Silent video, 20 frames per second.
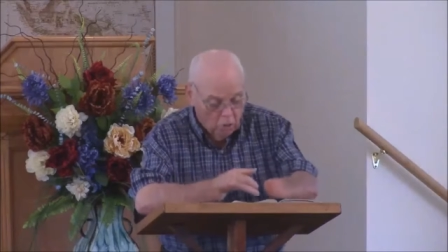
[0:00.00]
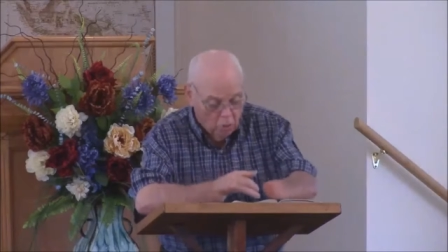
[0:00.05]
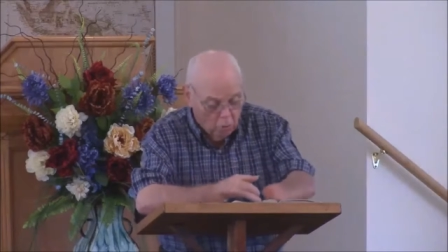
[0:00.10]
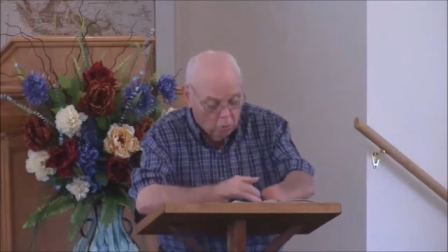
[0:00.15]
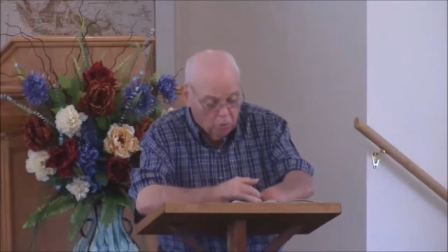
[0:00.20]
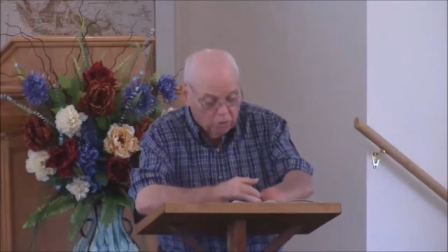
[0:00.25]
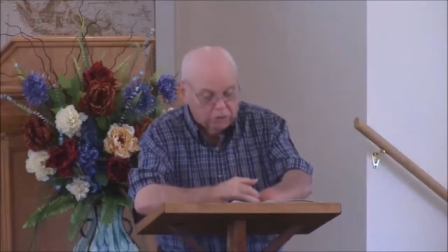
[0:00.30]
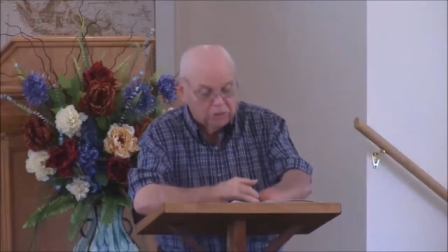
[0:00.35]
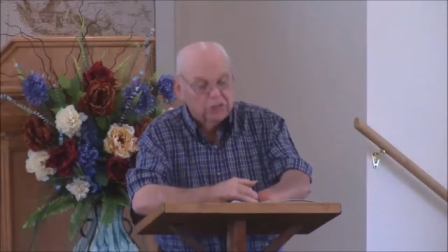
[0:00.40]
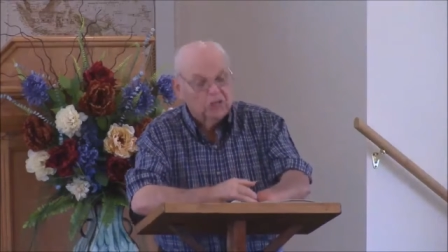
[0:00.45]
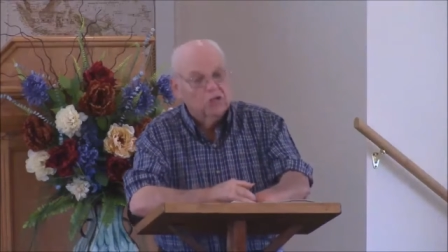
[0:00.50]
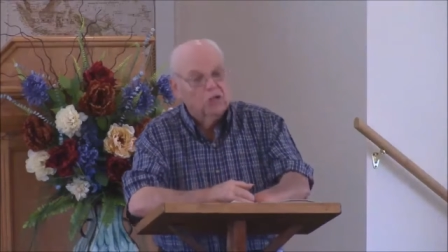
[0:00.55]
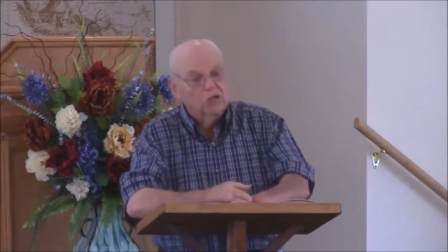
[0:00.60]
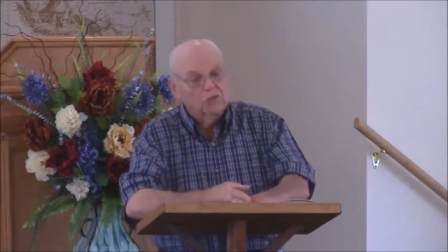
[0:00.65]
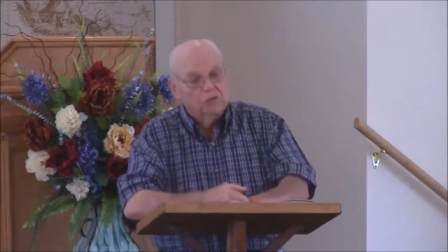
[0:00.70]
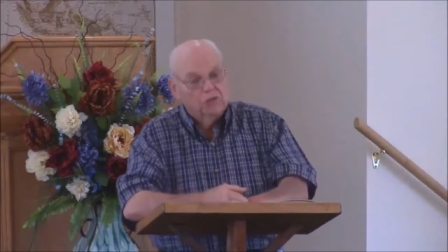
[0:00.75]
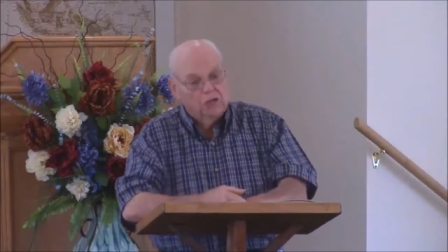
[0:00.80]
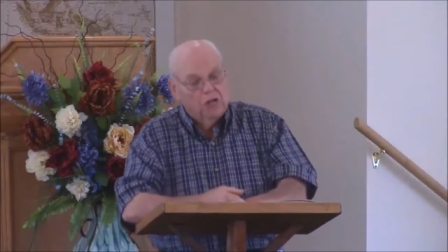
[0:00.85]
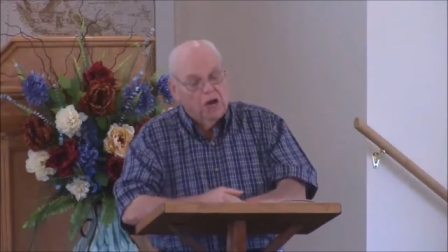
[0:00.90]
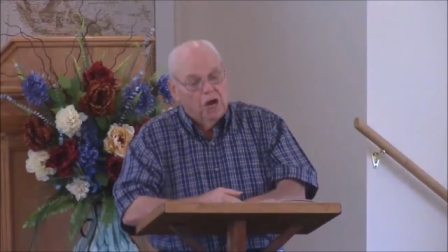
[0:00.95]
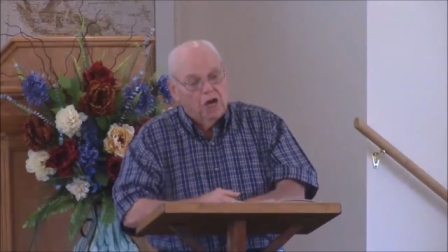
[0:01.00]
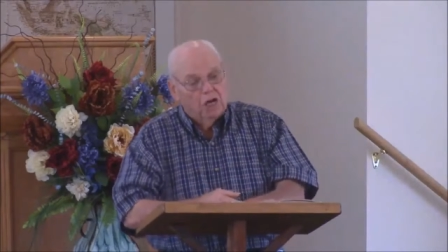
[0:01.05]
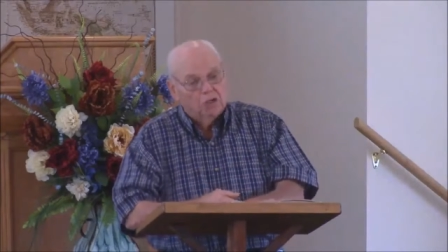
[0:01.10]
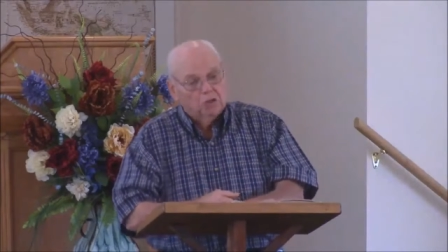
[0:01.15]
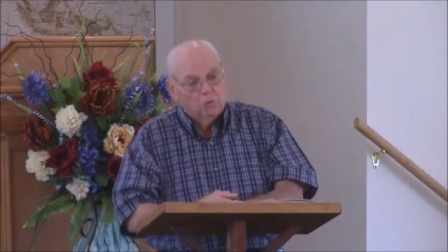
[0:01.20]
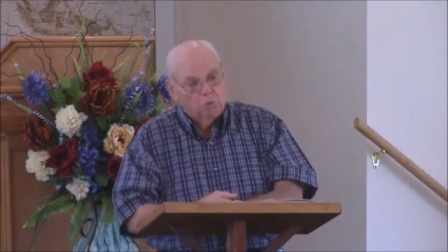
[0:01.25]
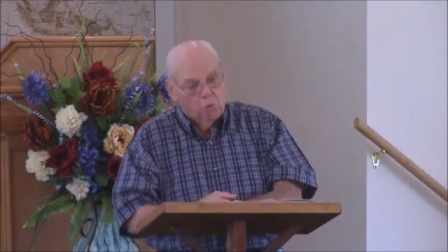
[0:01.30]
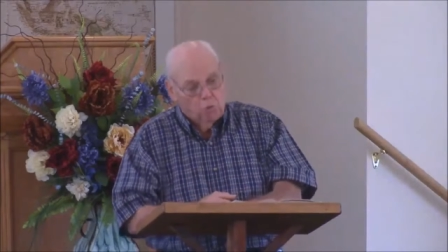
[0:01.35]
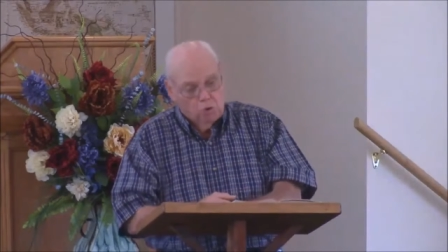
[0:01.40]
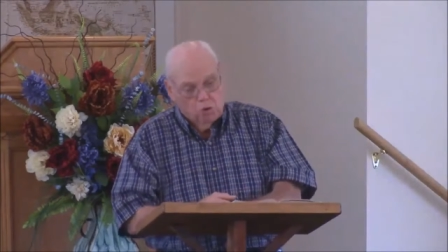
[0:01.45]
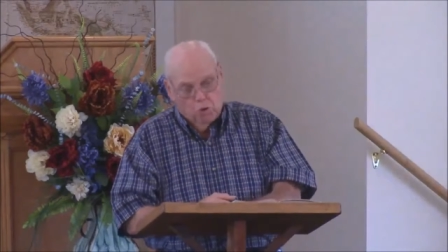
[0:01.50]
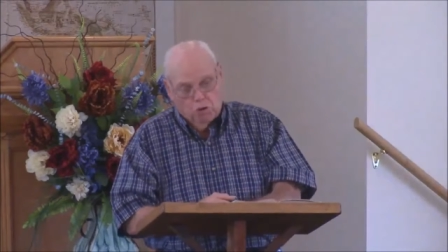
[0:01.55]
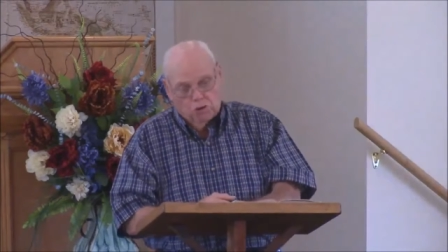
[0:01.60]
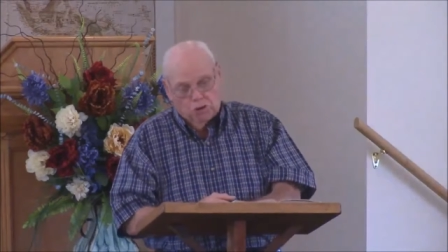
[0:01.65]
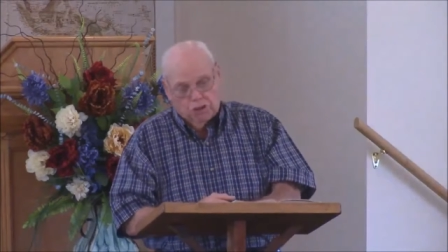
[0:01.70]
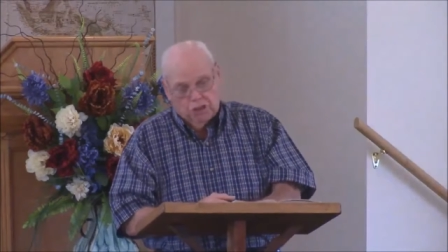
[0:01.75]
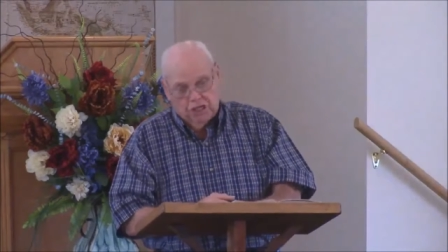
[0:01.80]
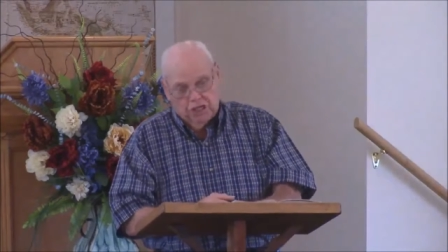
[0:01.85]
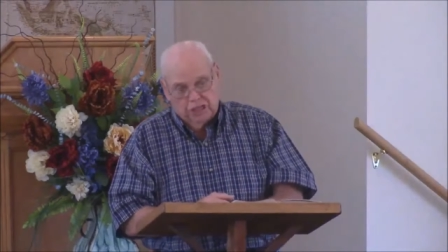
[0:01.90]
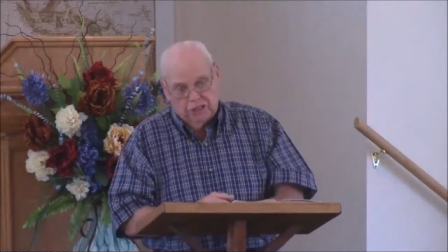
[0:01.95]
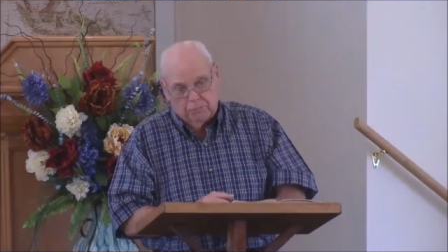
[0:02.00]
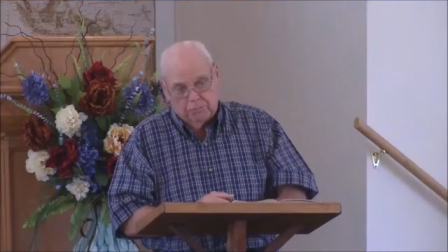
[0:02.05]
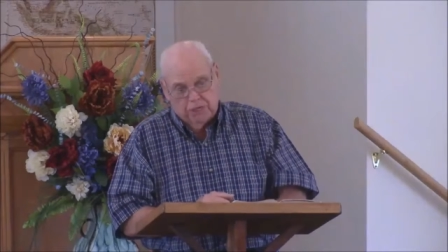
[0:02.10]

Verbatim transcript: what God's word says,